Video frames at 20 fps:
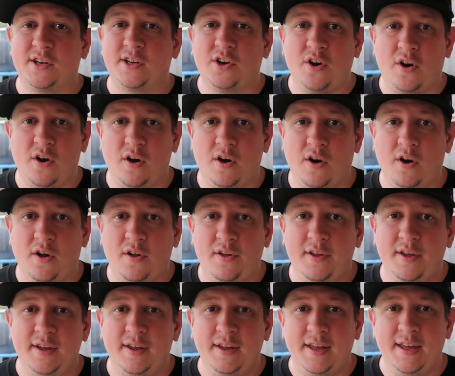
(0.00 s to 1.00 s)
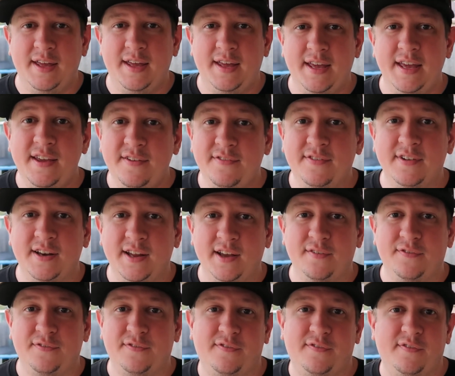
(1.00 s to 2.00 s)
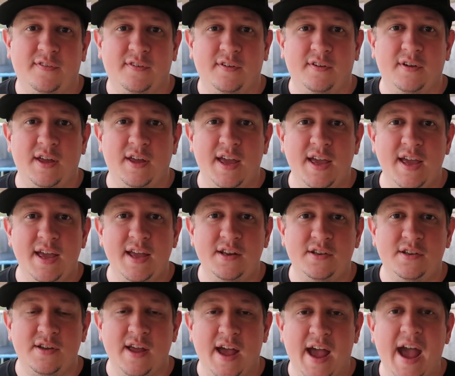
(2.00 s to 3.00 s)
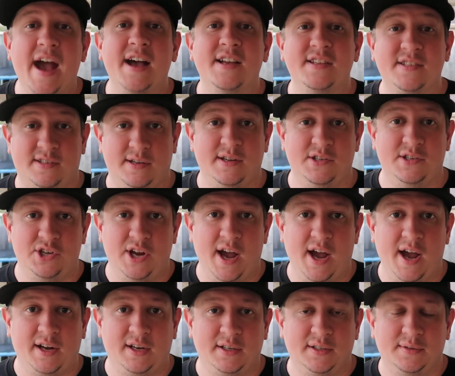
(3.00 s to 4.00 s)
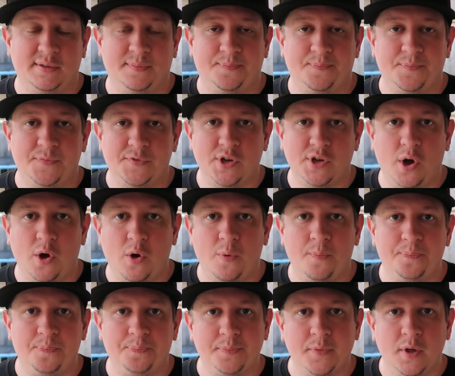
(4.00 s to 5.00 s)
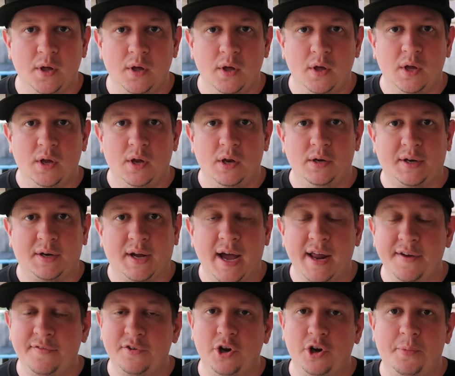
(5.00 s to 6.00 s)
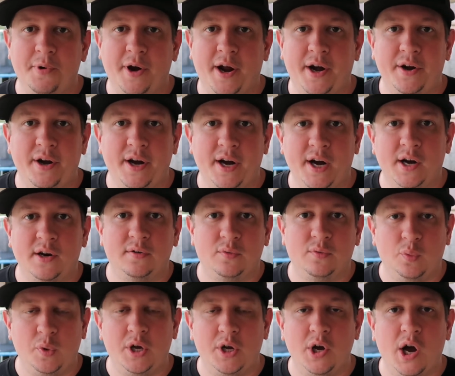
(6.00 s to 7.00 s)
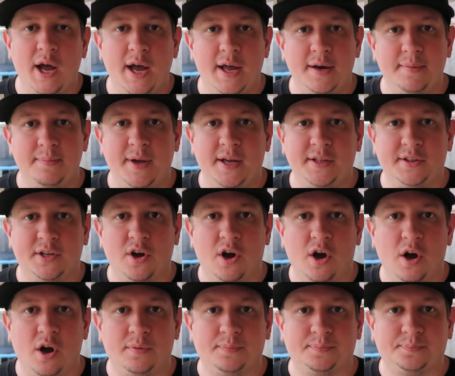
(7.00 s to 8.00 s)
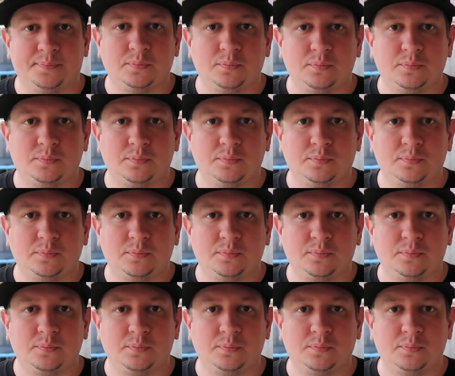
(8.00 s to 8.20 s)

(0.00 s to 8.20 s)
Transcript: to call, even if he has a jack. So, kind of a no-brainer here. We go ahead and make the call.